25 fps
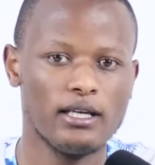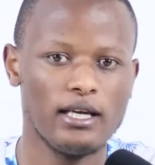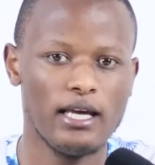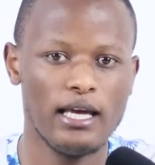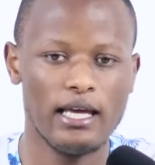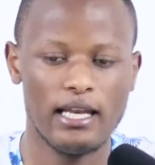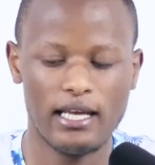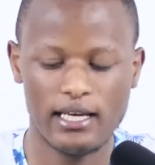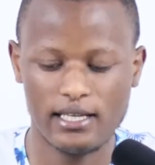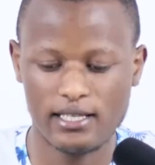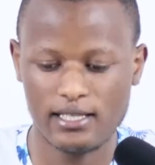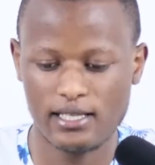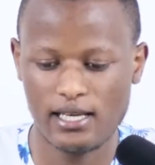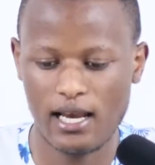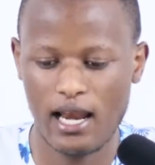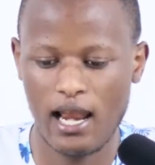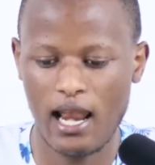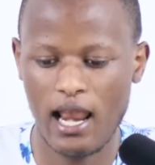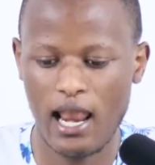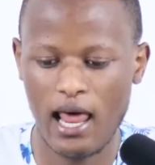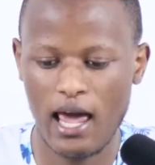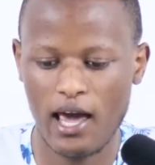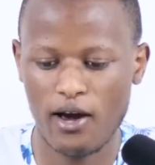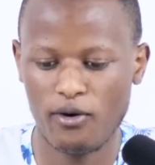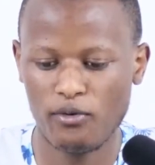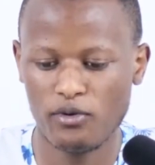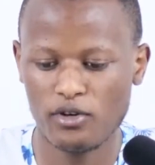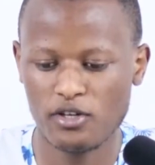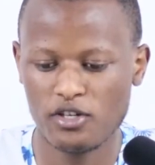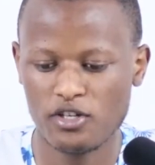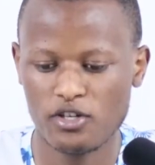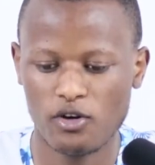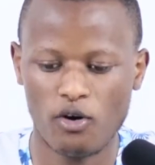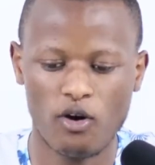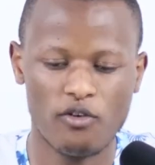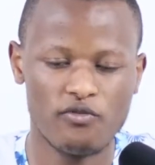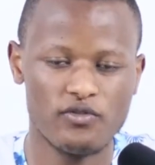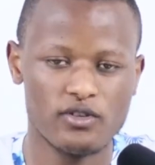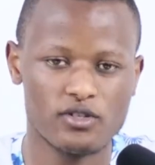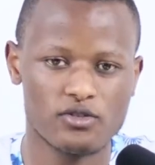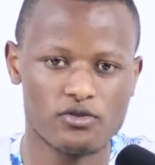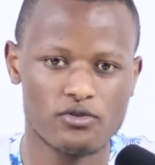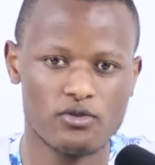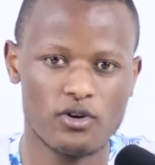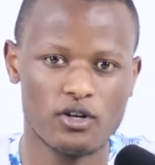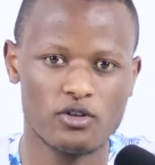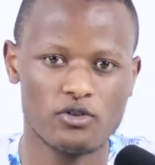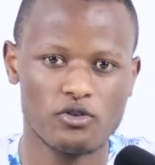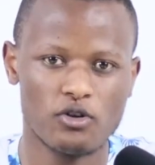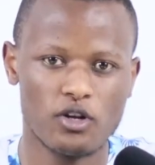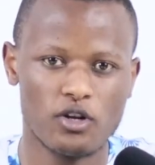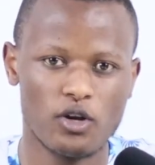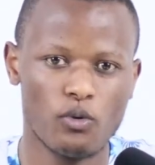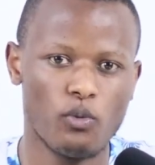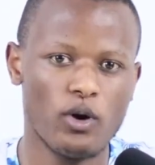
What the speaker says: It is language of instruction.